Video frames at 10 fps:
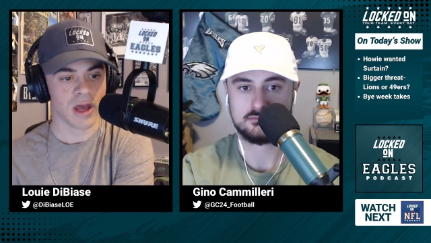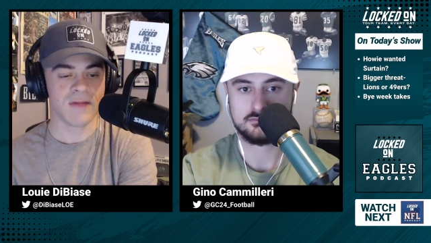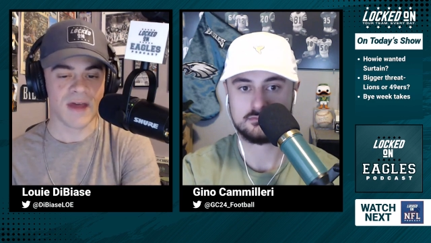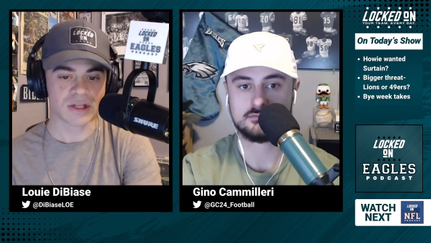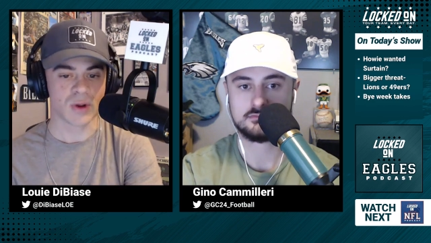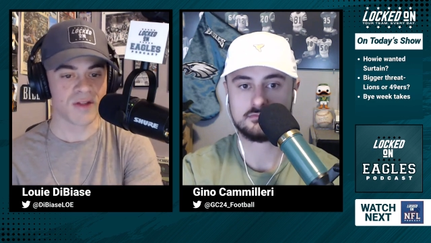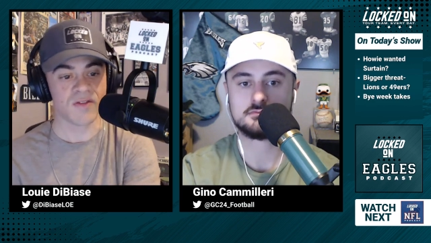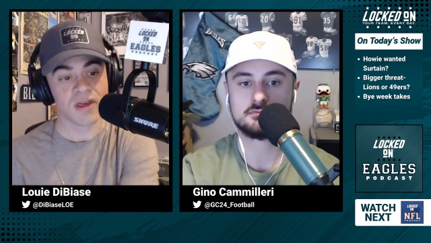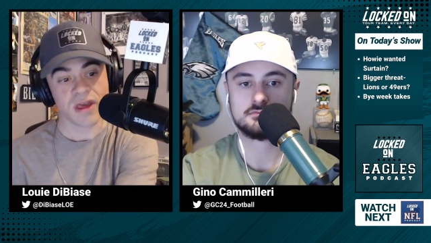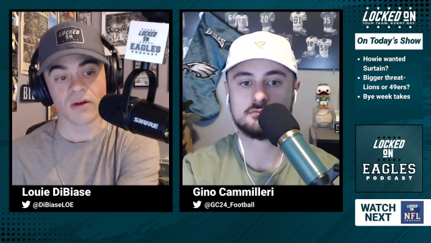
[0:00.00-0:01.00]
Speaker 1: And that's what I
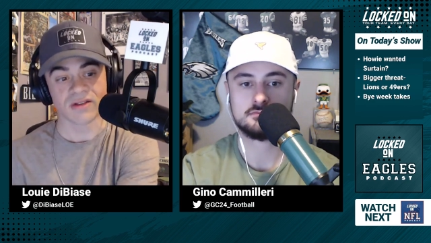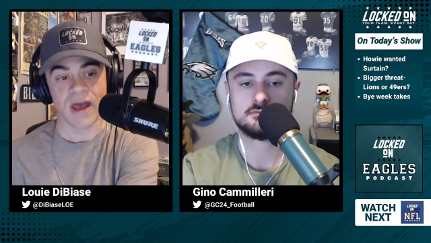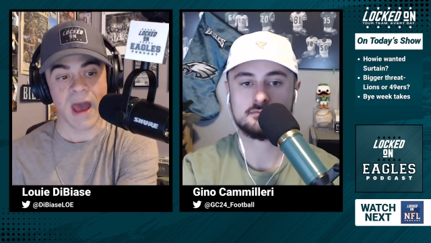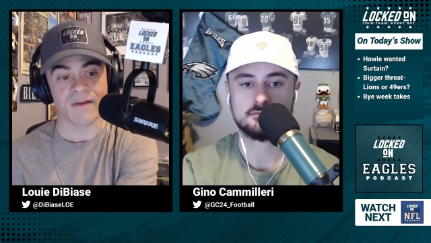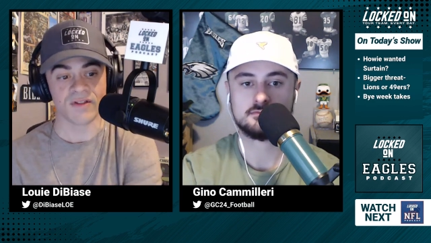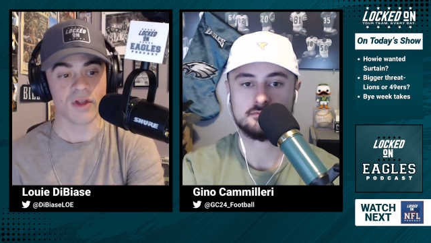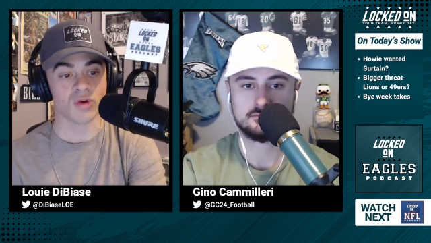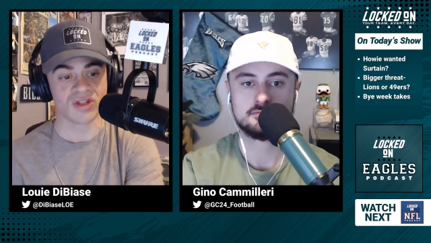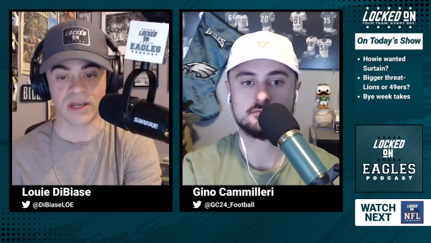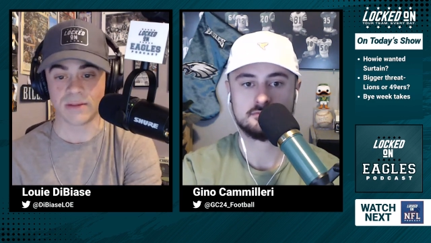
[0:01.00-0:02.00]
think the Eagles have, and
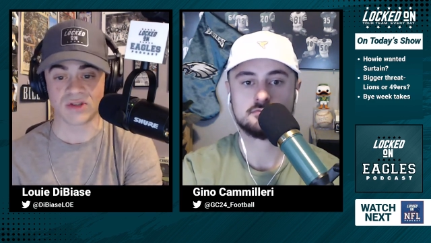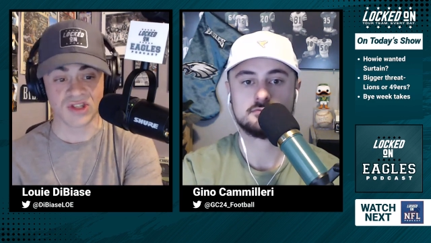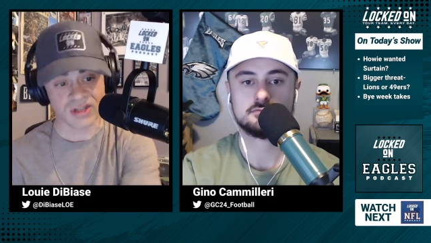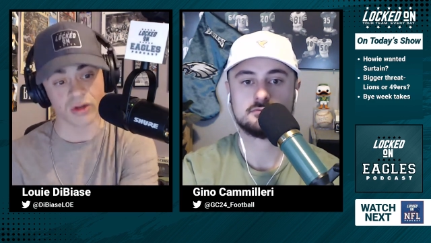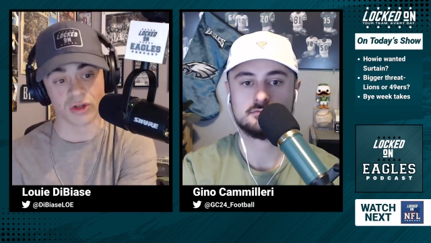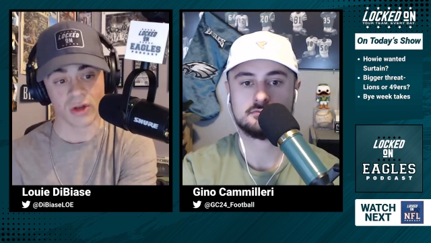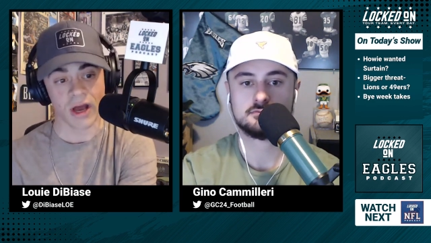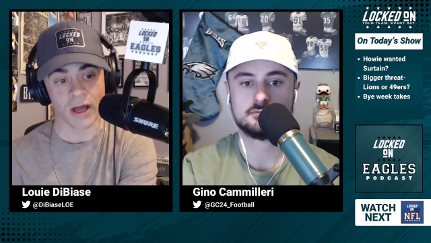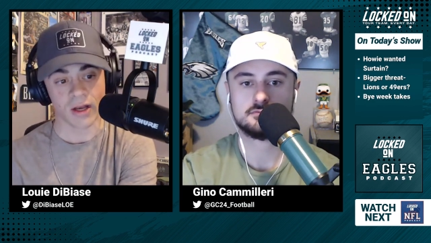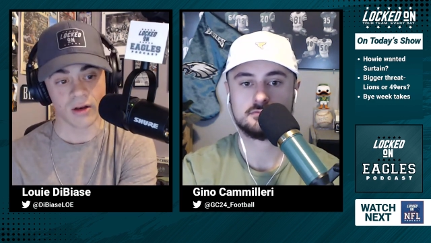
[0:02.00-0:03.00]
those teams still do not